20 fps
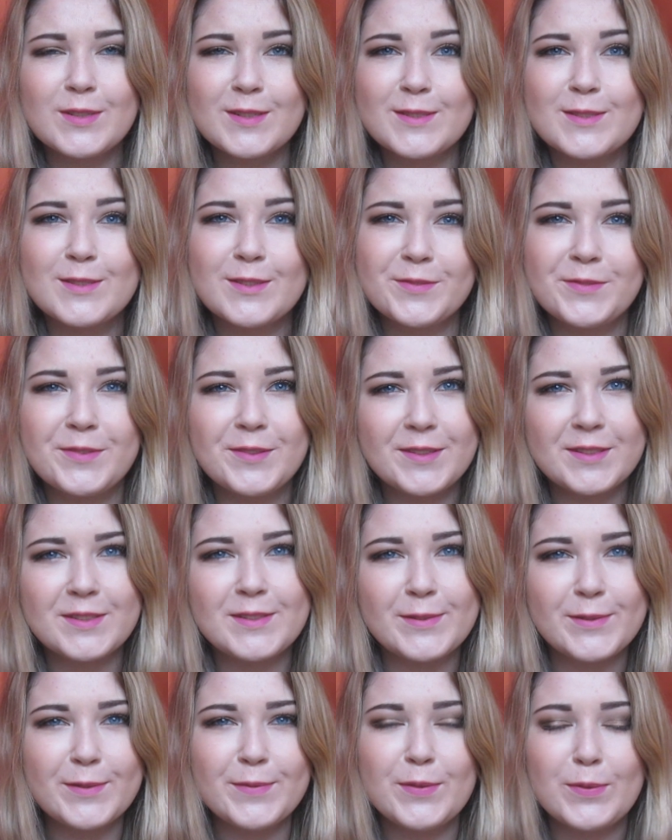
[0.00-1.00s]
stuff you could
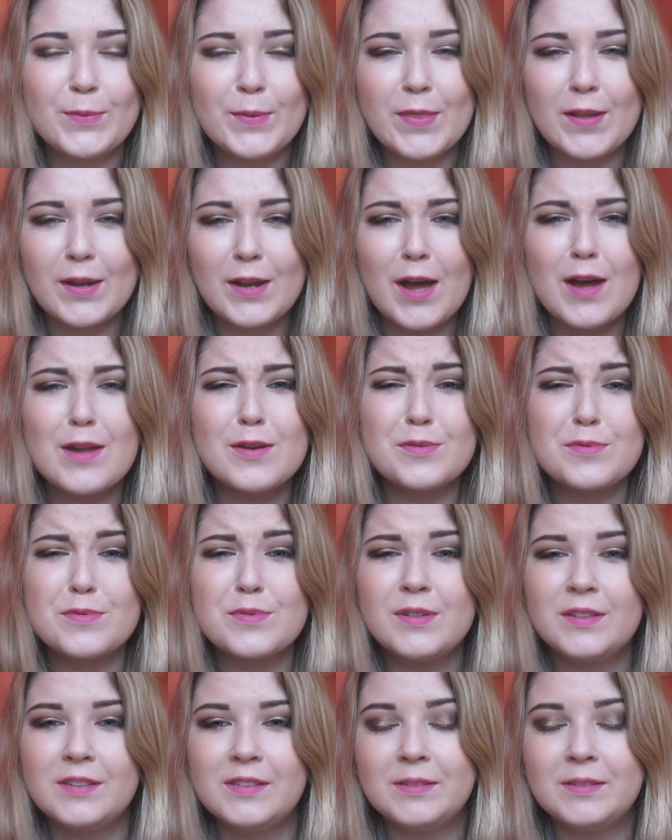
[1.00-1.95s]
do if you won the lotto.